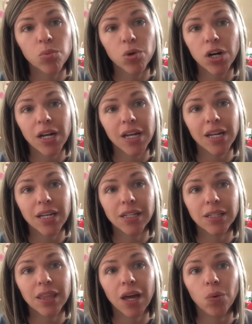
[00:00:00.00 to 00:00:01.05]
pray
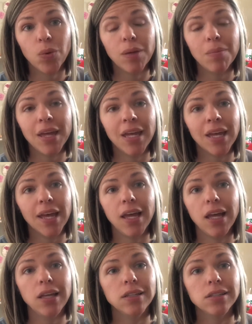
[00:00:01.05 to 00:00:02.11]
that we make
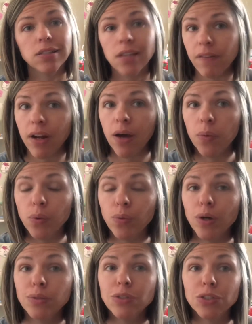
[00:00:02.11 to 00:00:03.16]
a 7-hour
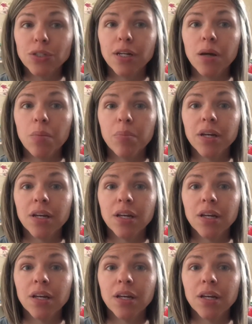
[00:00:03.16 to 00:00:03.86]
road trip